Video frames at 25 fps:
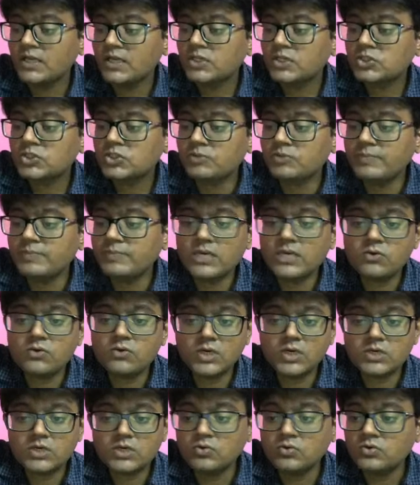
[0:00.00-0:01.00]
Should be
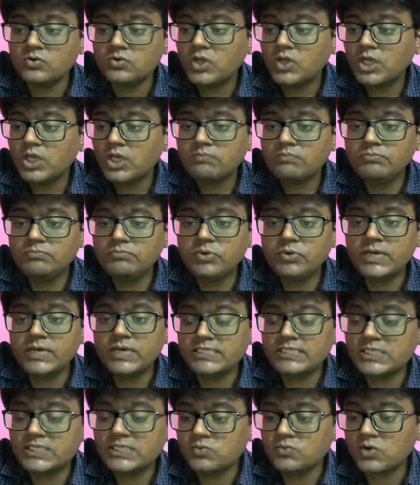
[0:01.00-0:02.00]
equal to mu
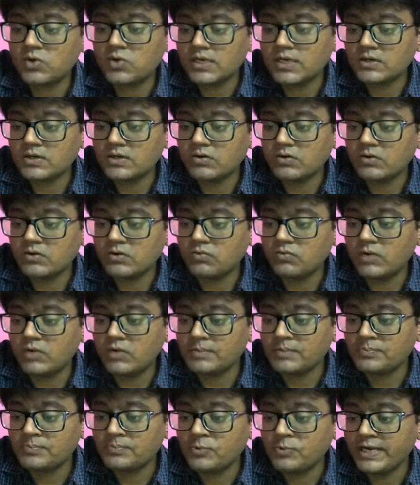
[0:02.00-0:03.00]
dash is what?
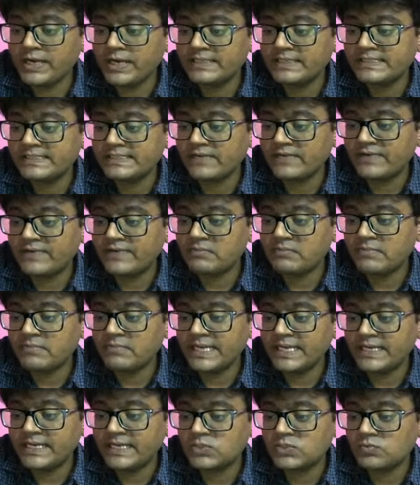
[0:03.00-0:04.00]
1.7
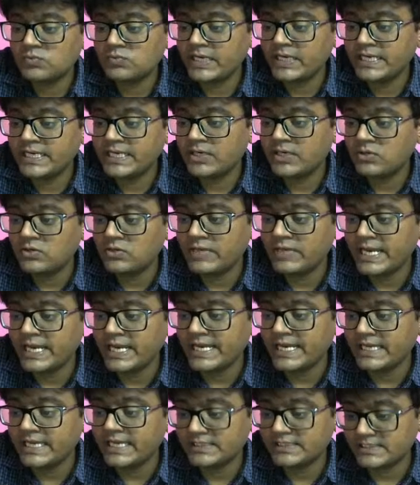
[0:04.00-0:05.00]
minus 1 into a
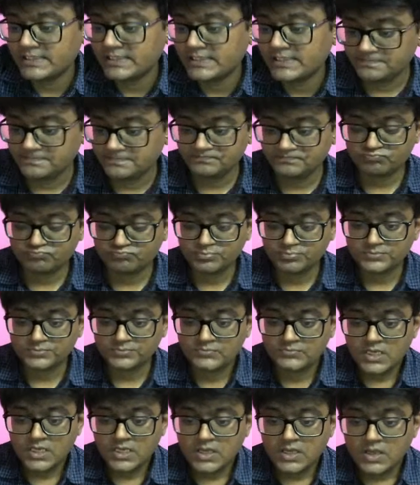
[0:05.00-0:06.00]
dash.
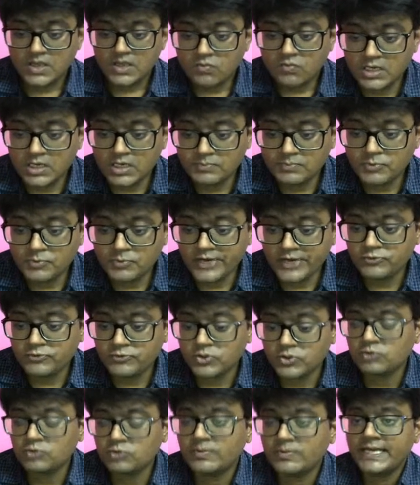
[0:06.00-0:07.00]

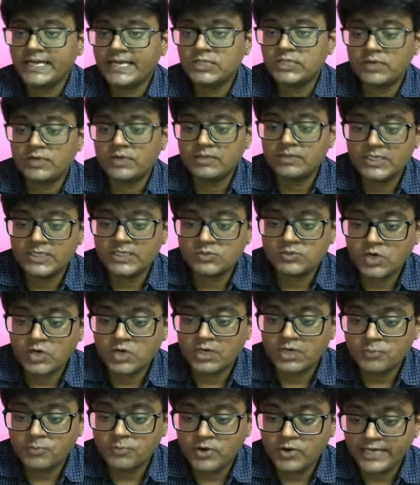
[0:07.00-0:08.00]
1.42 minus 1 means
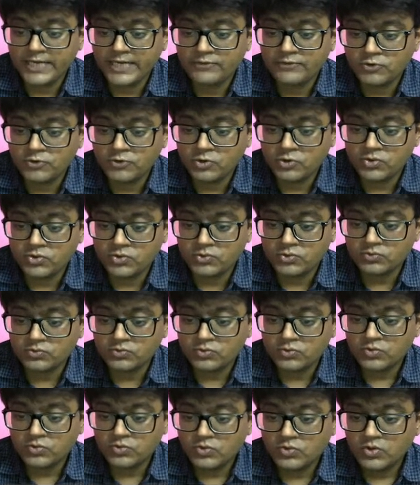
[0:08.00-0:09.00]
what? 0.42.
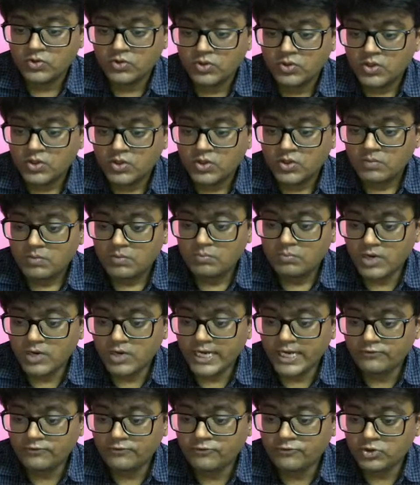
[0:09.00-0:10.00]

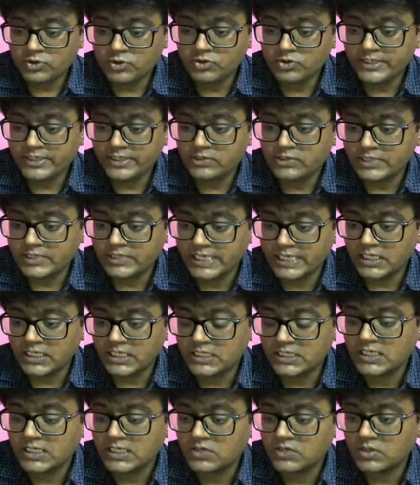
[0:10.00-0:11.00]
0.42 into 10
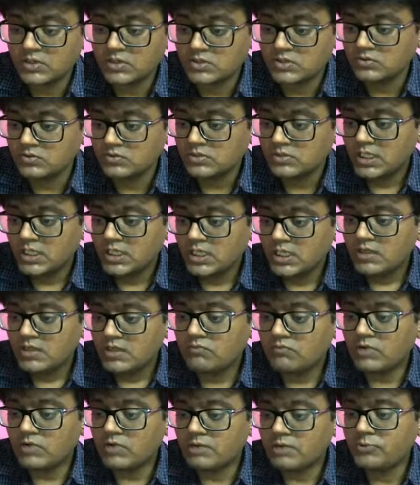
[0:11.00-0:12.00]
is equal to
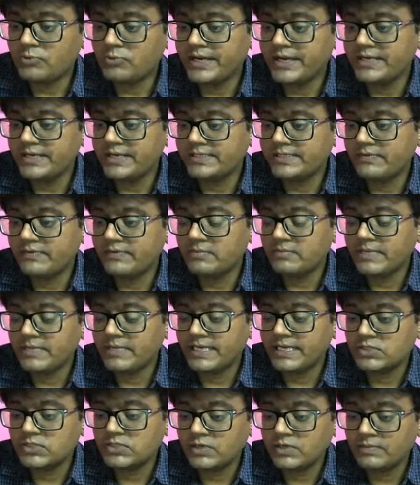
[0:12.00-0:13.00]
1.7
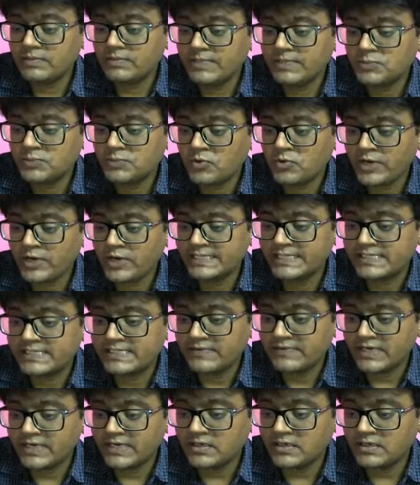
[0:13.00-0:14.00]
minus 1 means
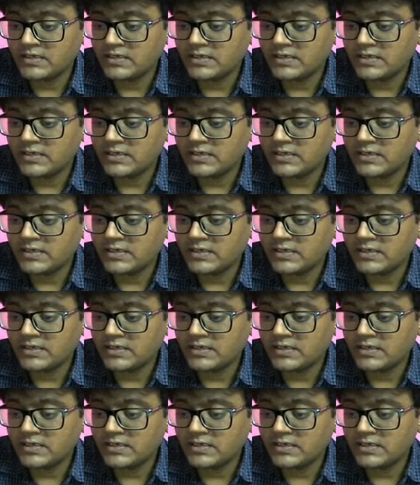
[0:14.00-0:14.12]
0.7